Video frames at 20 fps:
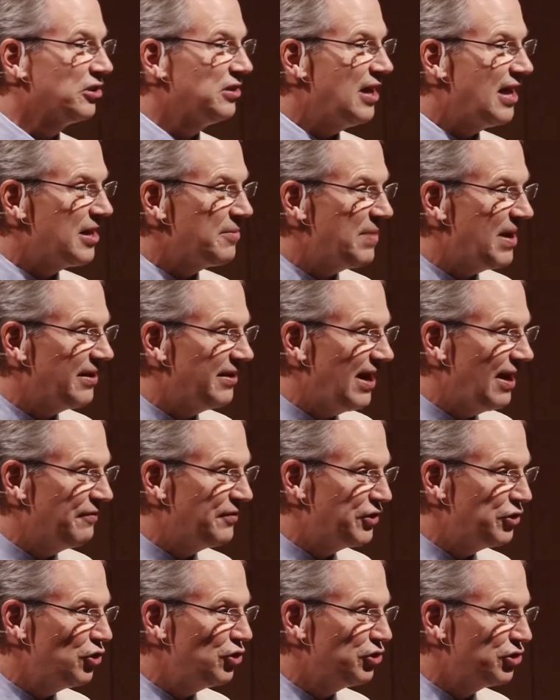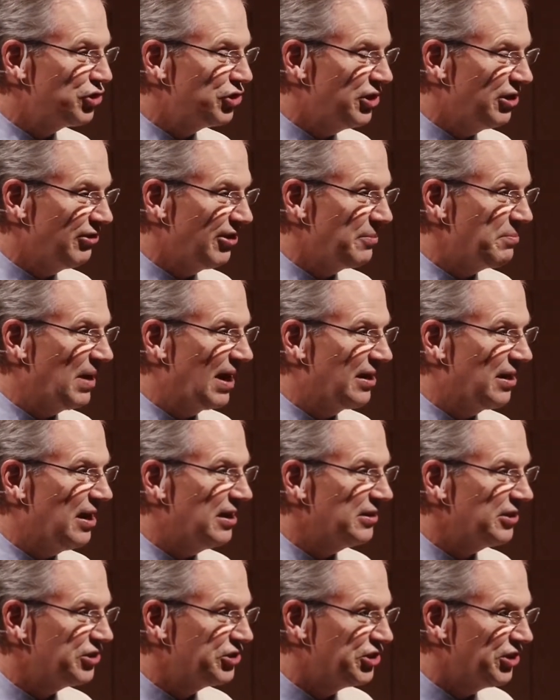a lot about evolutionary
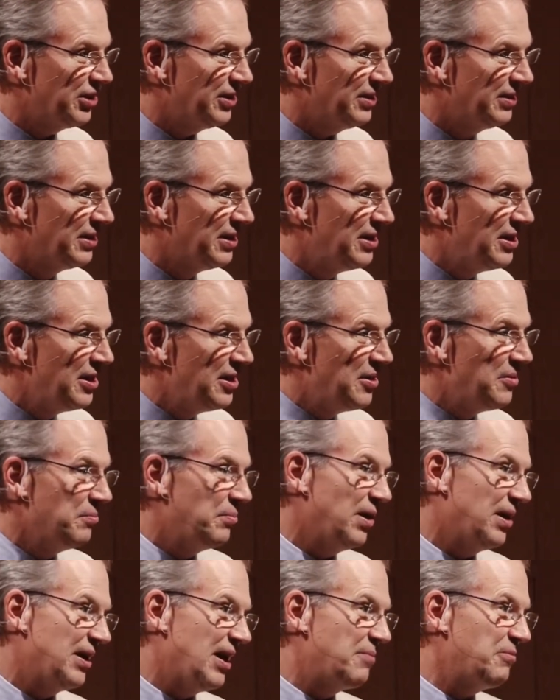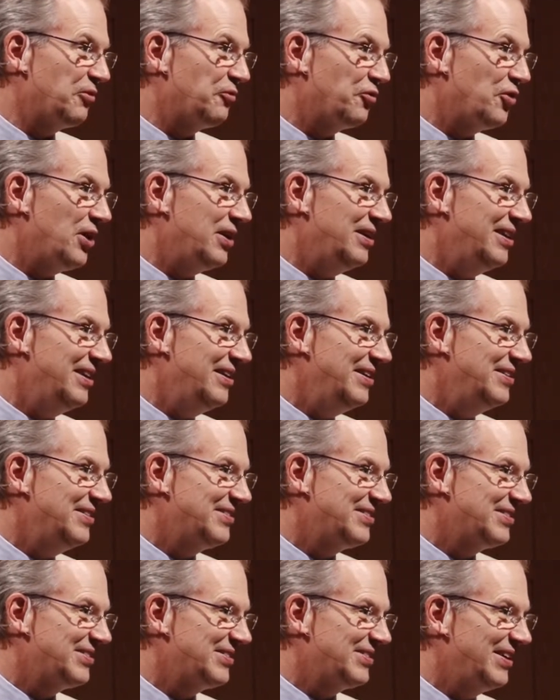biology. But I'm afraid
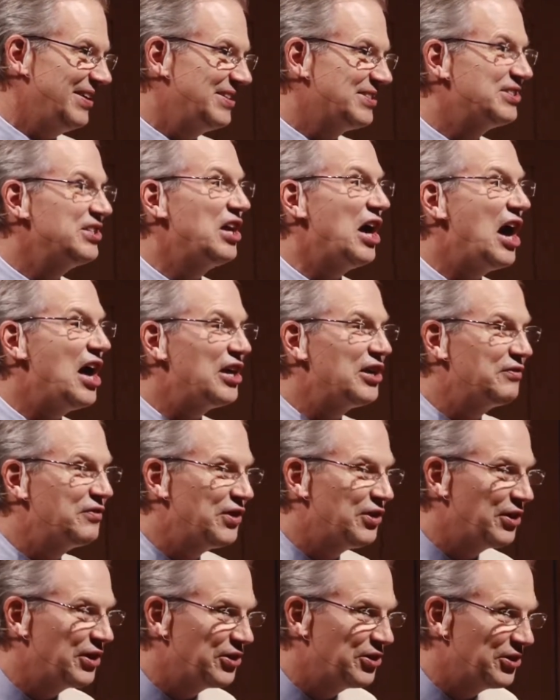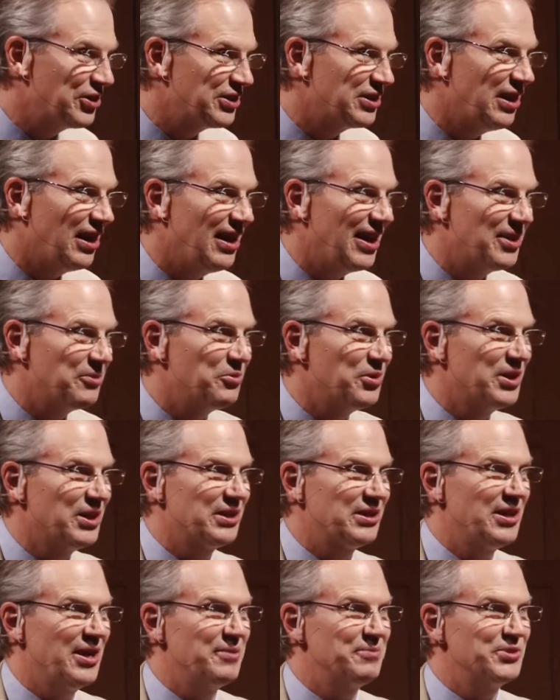he's, he's not a very good guide when
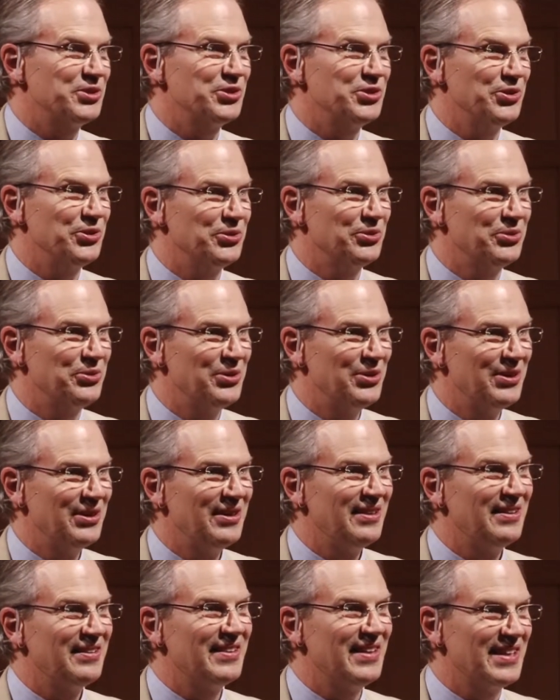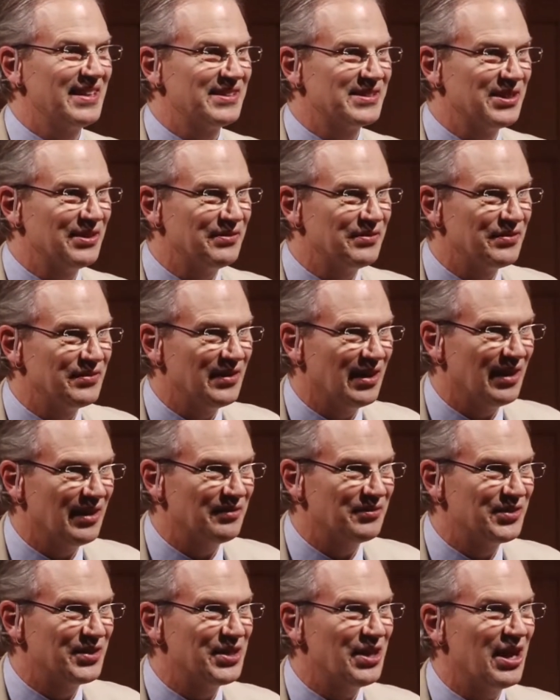it comes to things of,
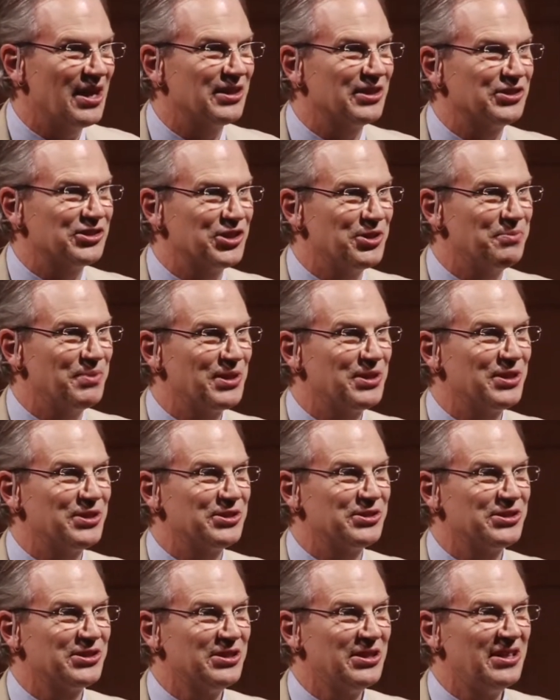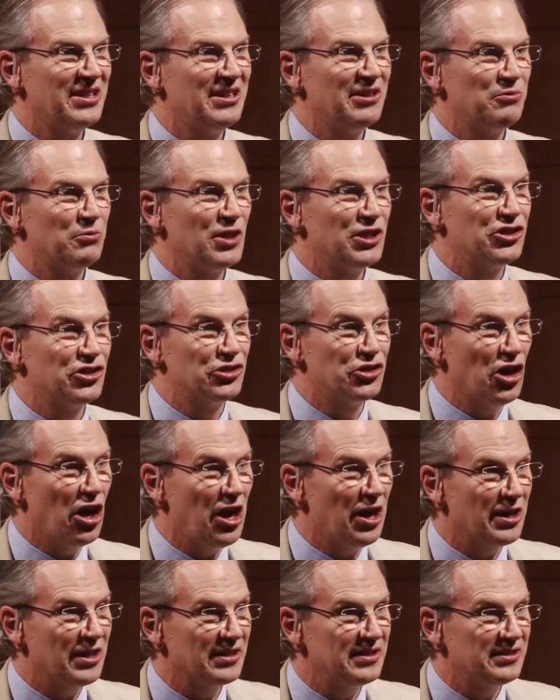of theology because Richard
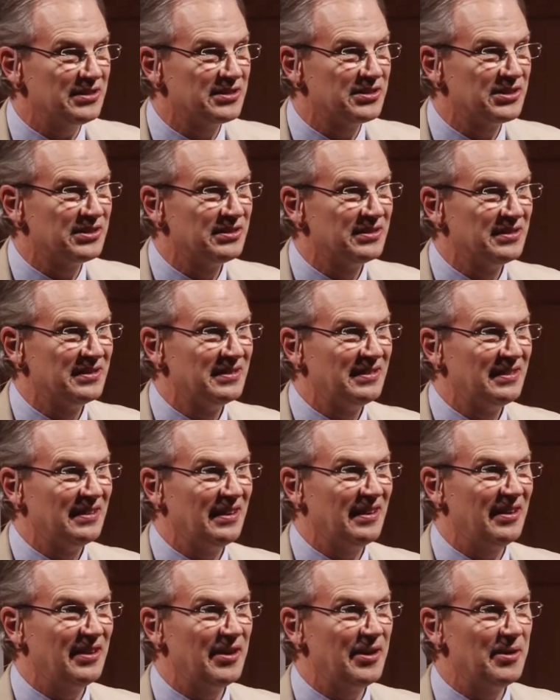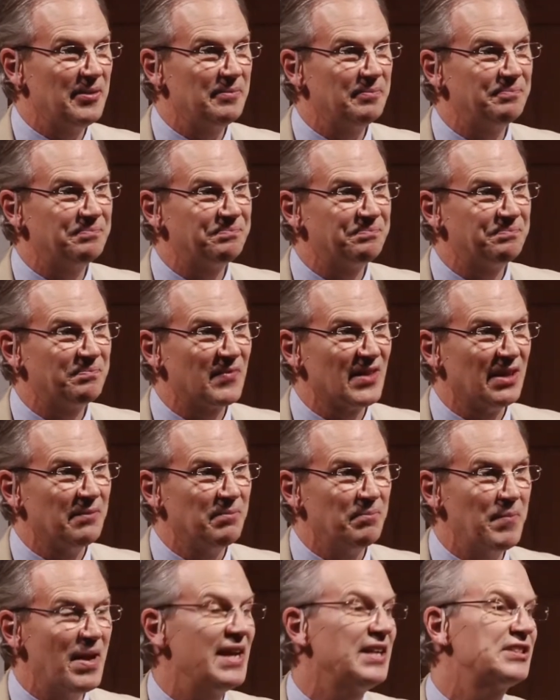Dawkins um,
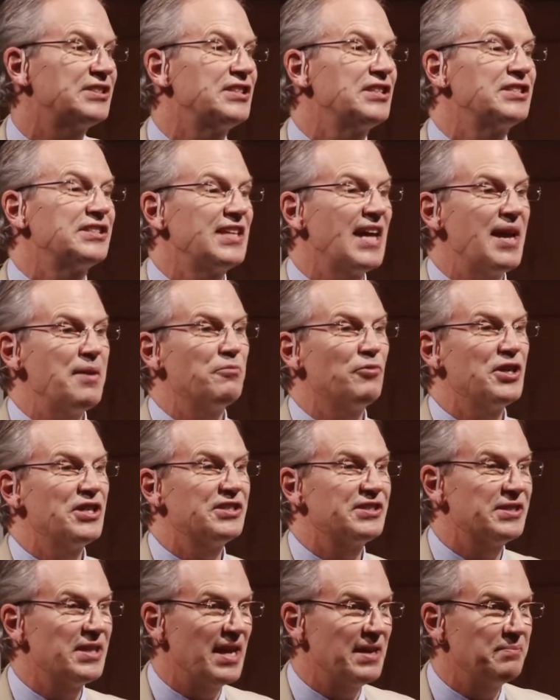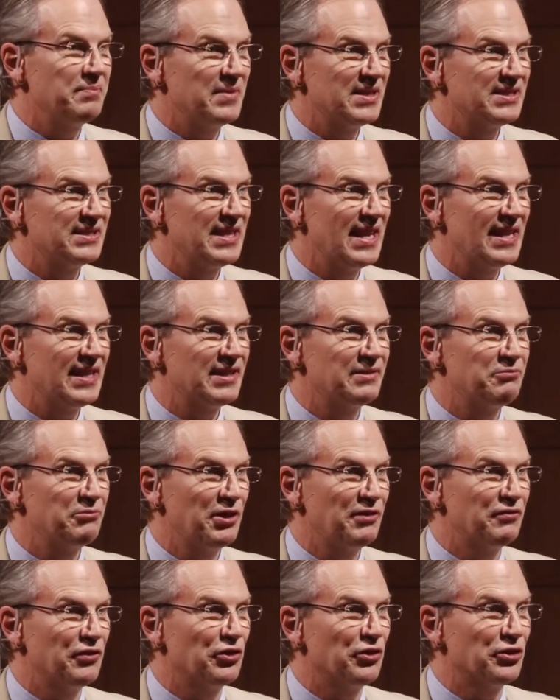makes the same mistake in
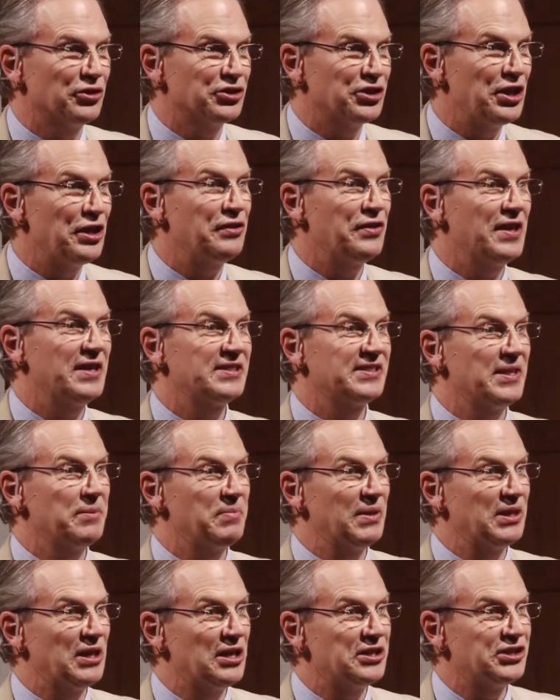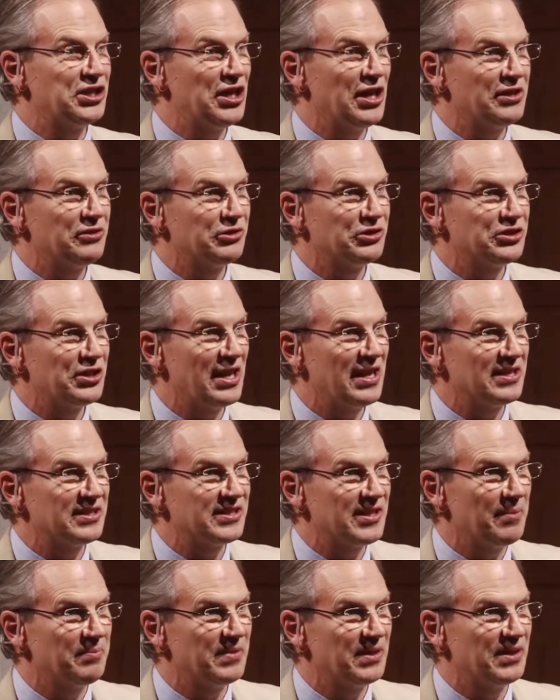reverse. He thinks that because he understands
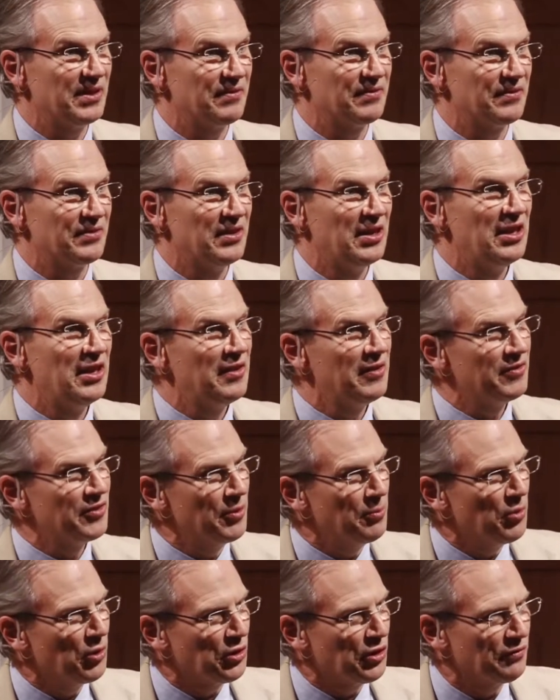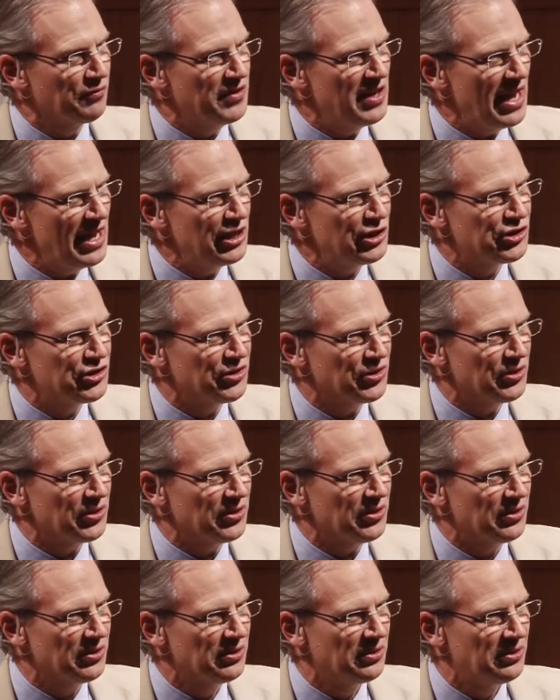something of the book of
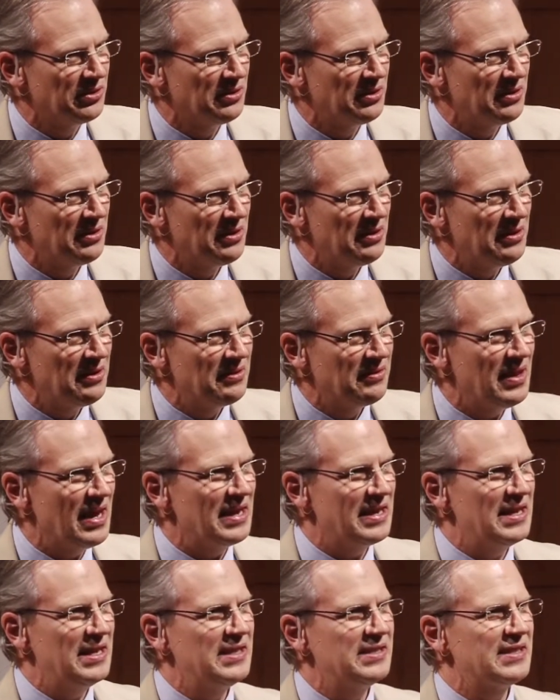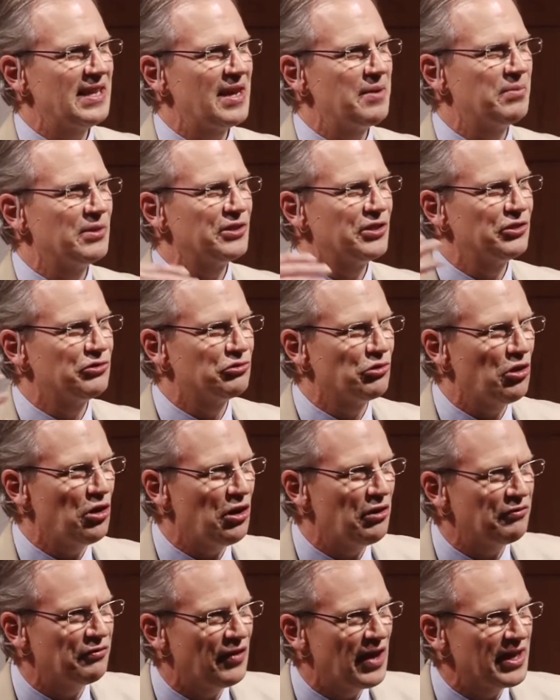nature, that he's able to
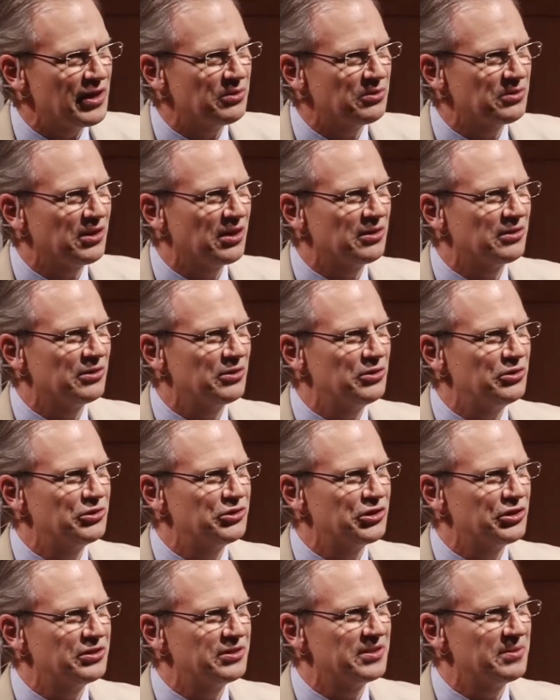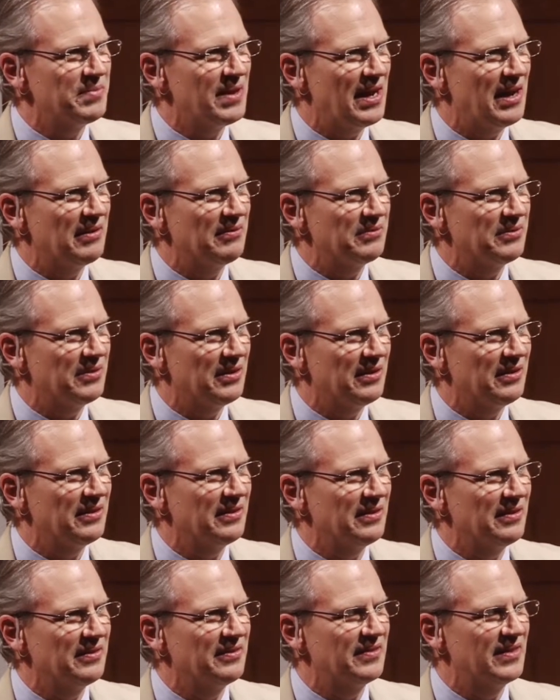draw final conclusions about
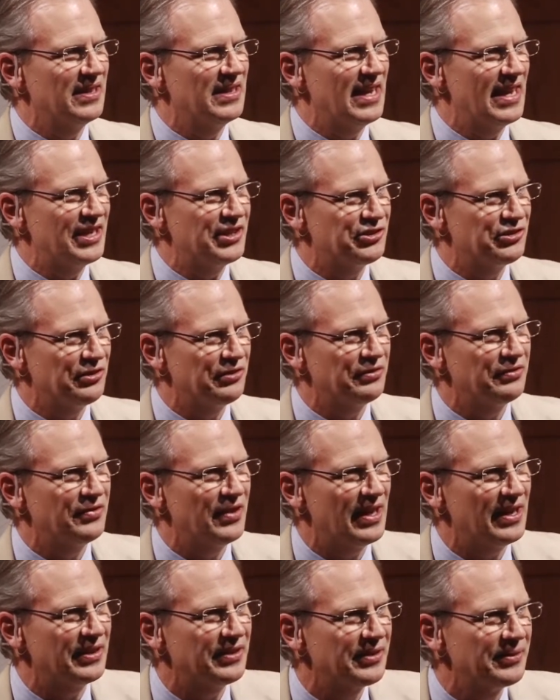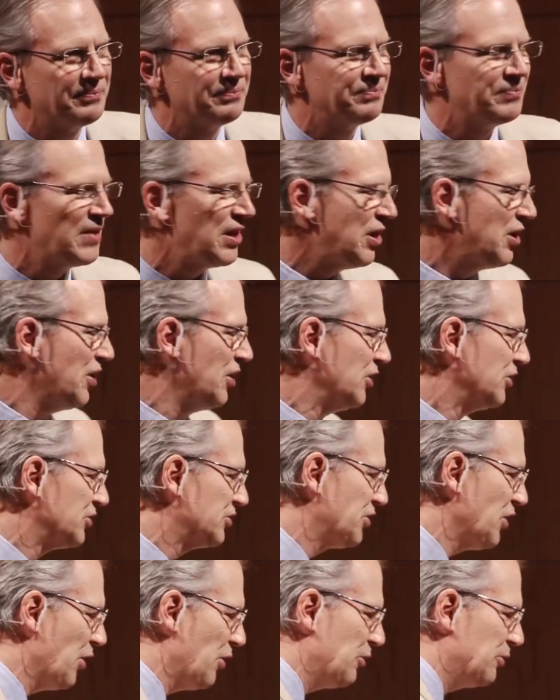uh, the nature of faith.
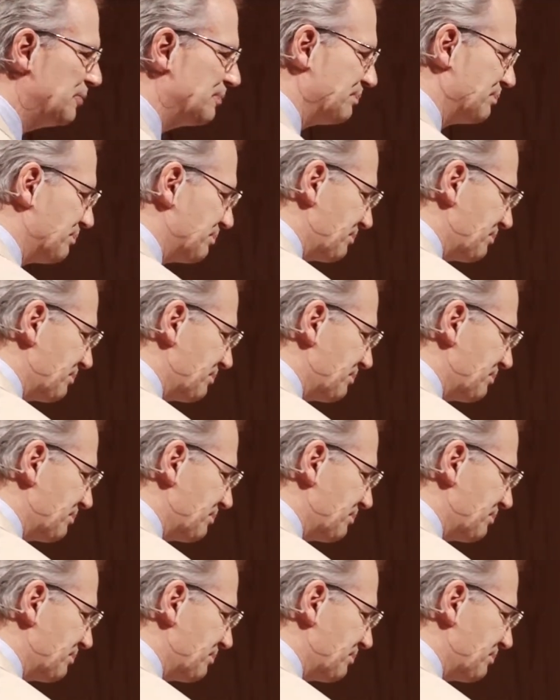So,